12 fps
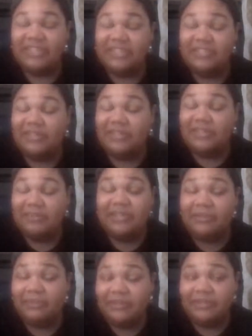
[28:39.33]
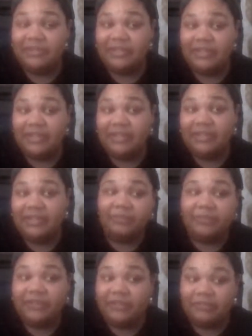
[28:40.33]
So let me know what you think.
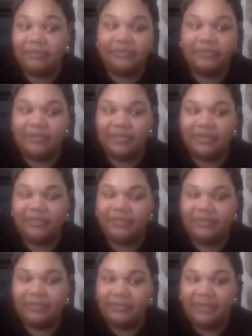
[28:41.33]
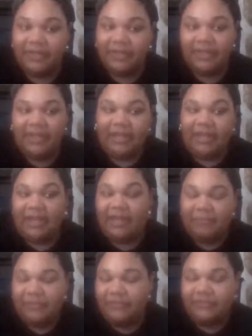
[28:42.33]
Let me know what you want to do.
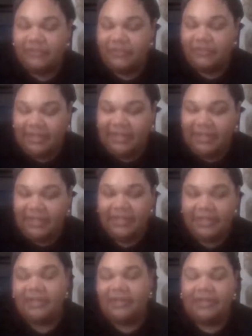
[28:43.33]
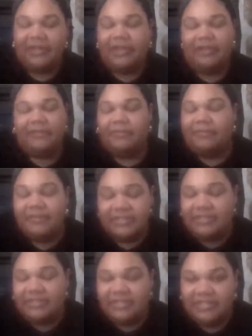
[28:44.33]
Happy July. Everyone
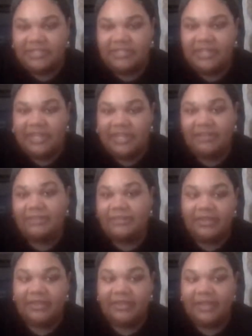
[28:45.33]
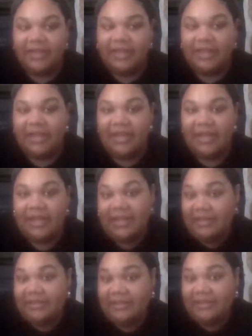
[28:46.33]
stay safe
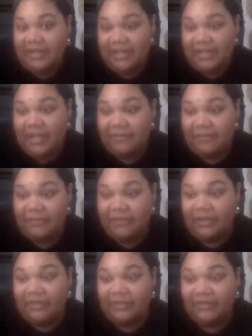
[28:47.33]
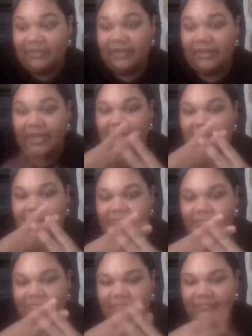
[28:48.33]
and have a great rest of your day.
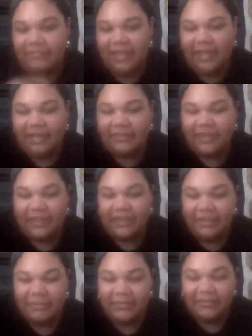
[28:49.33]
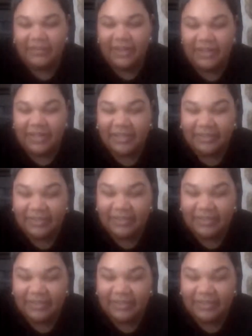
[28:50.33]
# keep on writing.